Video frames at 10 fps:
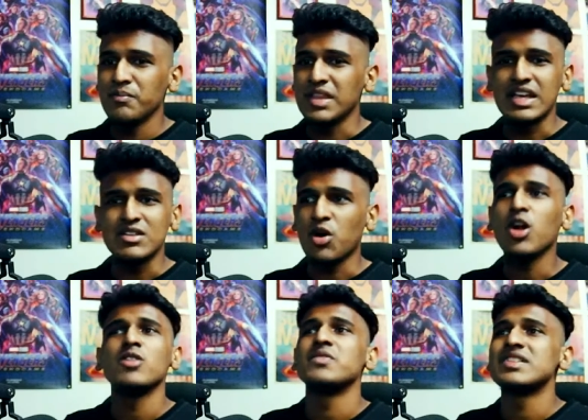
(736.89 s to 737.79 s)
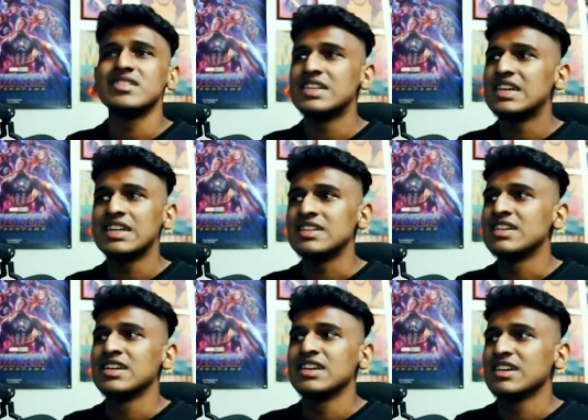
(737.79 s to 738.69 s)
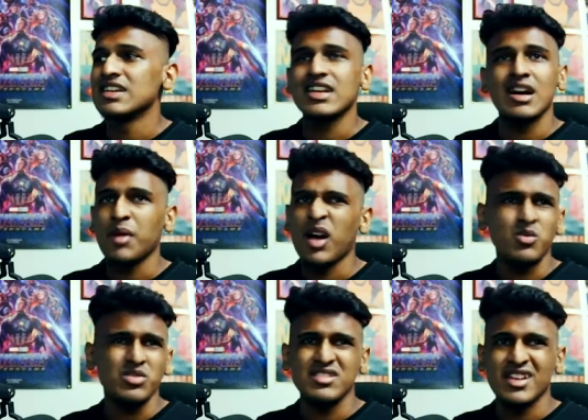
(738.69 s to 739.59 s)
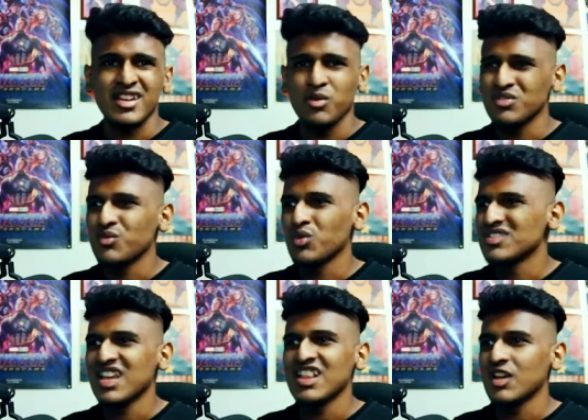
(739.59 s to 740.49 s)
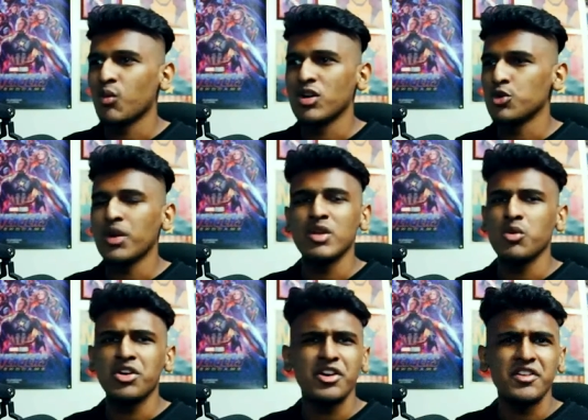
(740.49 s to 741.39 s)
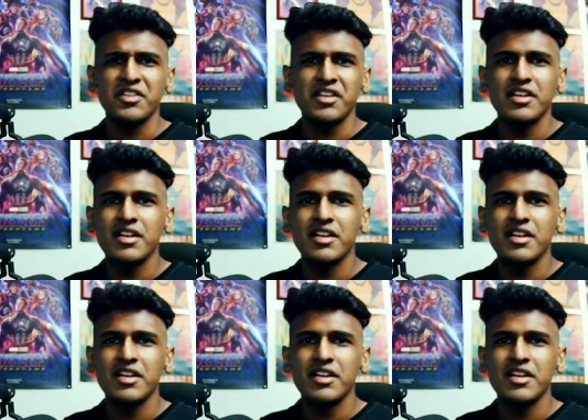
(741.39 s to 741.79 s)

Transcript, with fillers: because all Vince did come out was say was say like what twenty words,